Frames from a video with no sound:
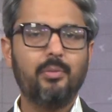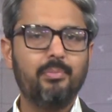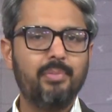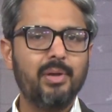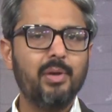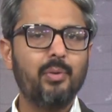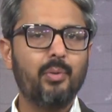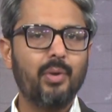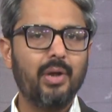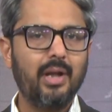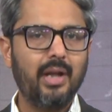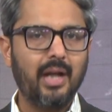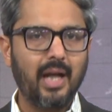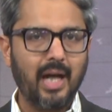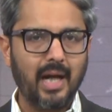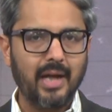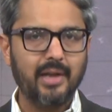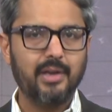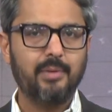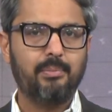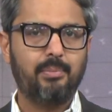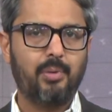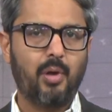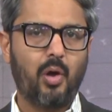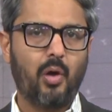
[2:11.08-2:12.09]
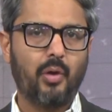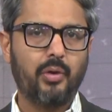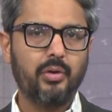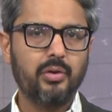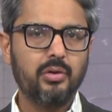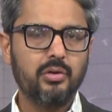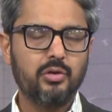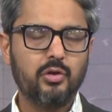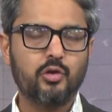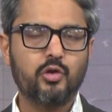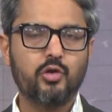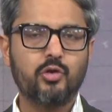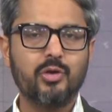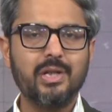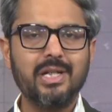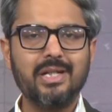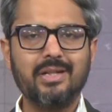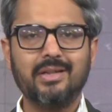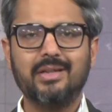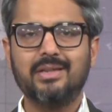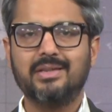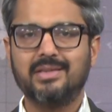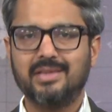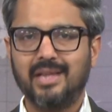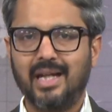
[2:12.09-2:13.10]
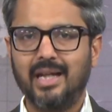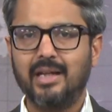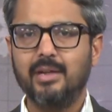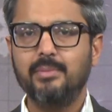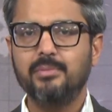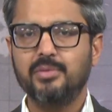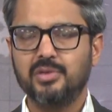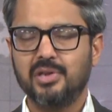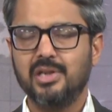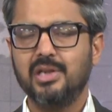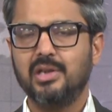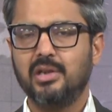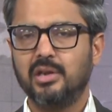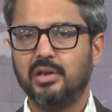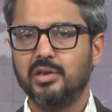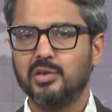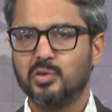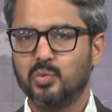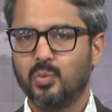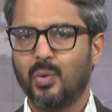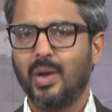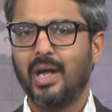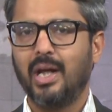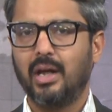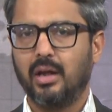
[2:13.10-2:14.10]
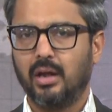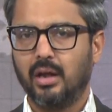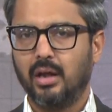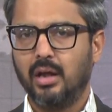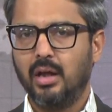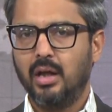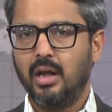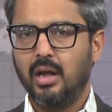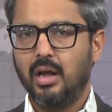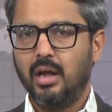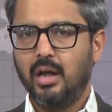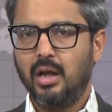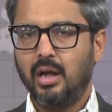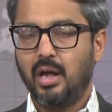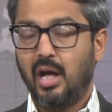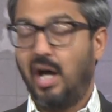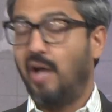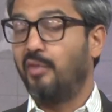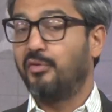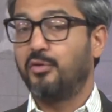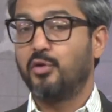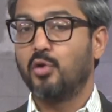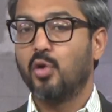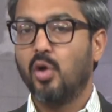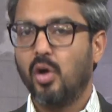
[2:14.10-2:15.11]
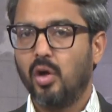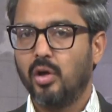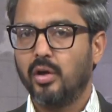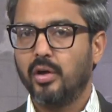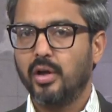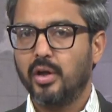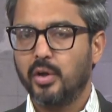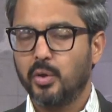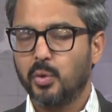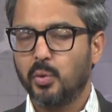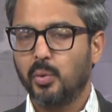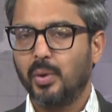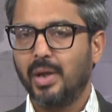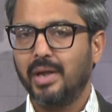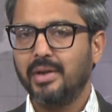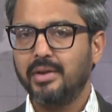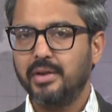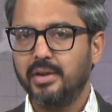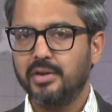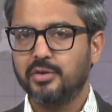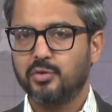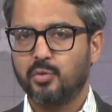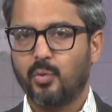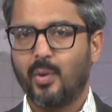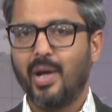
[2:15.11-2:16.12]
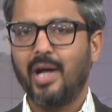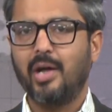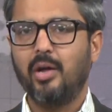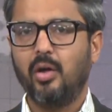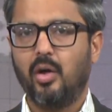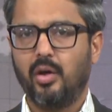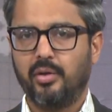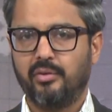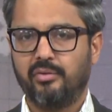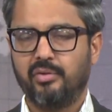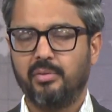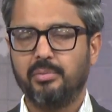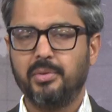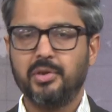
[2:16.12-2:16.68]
be relied upon to treat asylum seekers well. After all, Rwanda's record from the